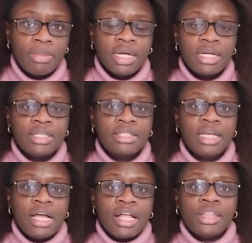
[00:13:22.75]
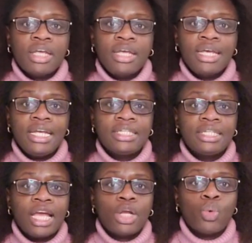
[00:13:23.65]
because the heat
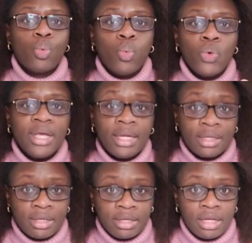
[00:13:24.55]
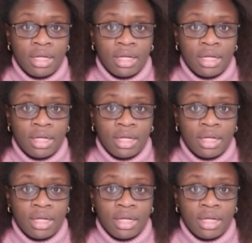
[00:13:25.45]
can weaken